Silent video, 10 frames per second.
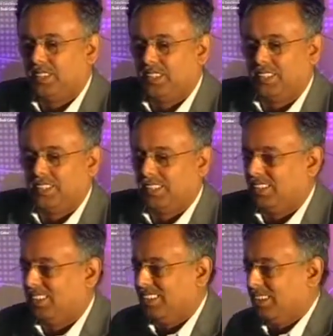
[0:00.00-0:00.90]
the uh,
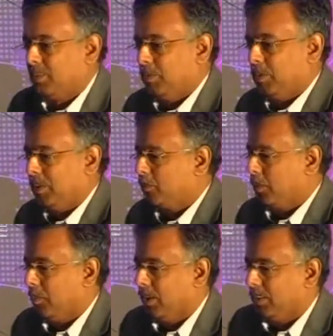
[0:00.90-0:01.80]
some of the best
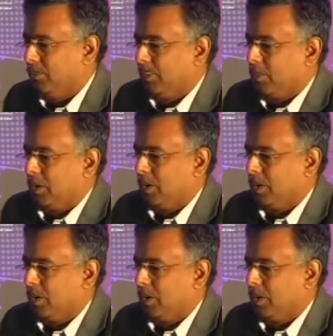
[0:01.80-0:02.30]
people I have come